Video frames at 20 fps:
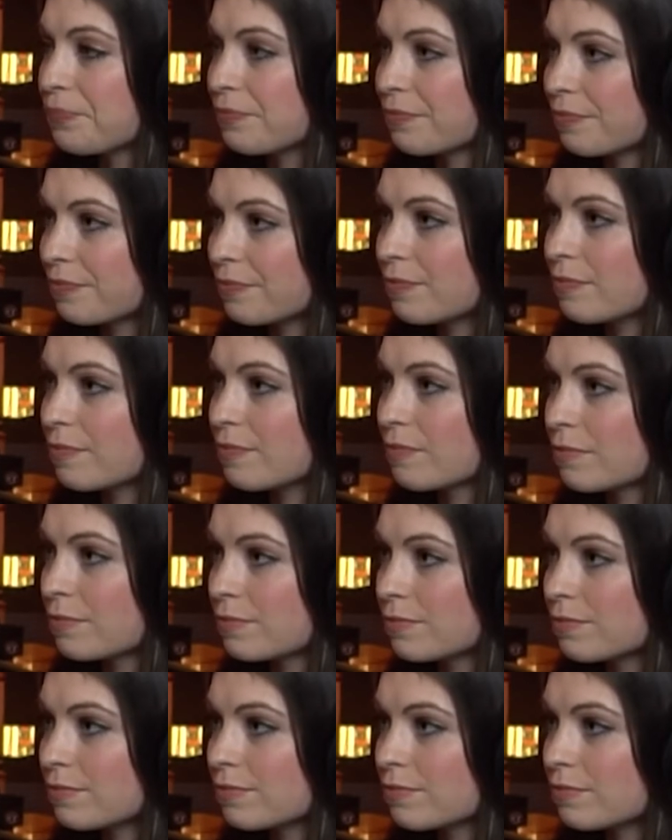
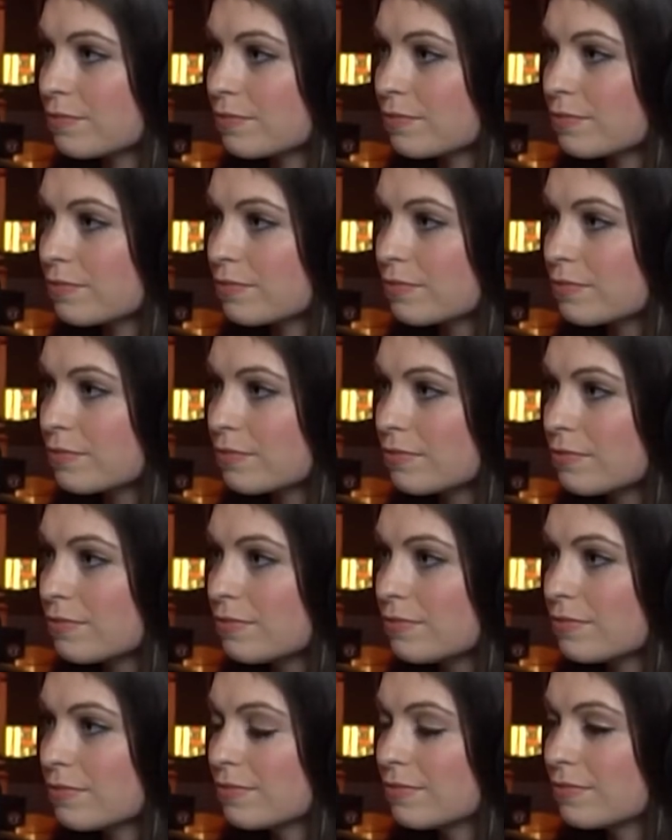
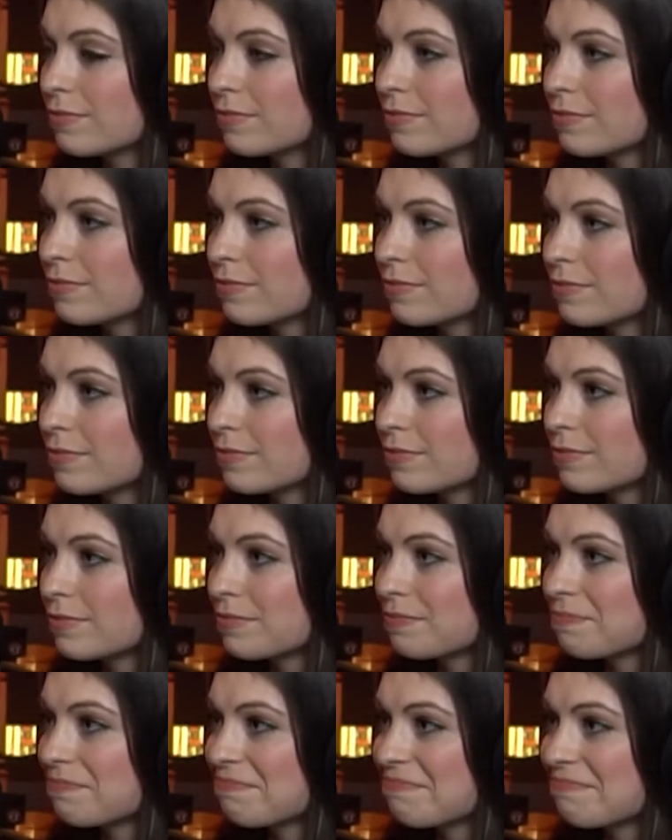
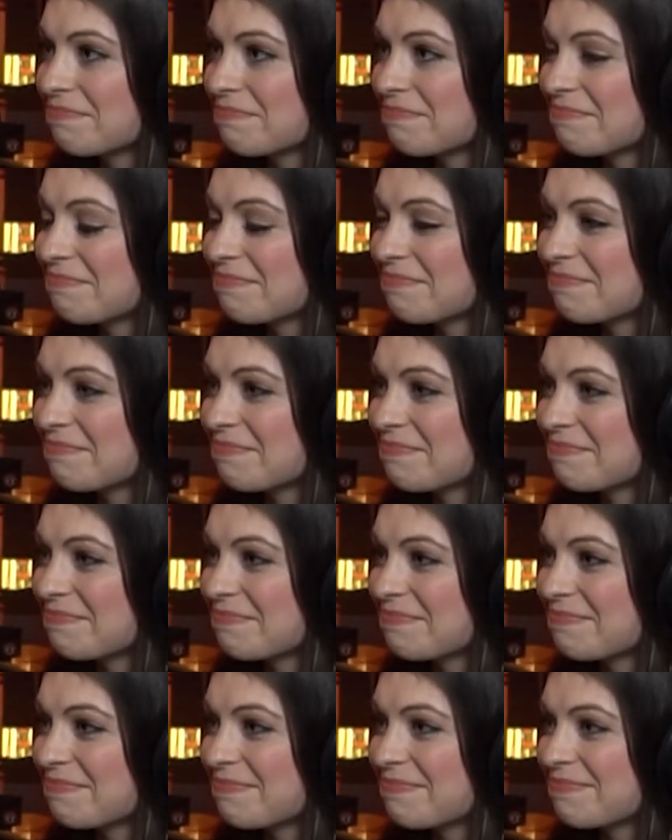
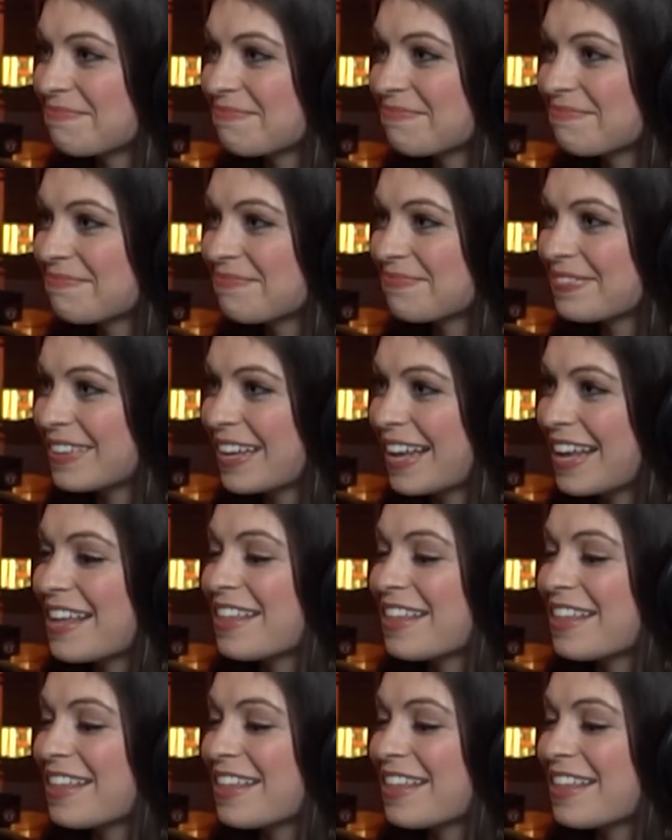(silent)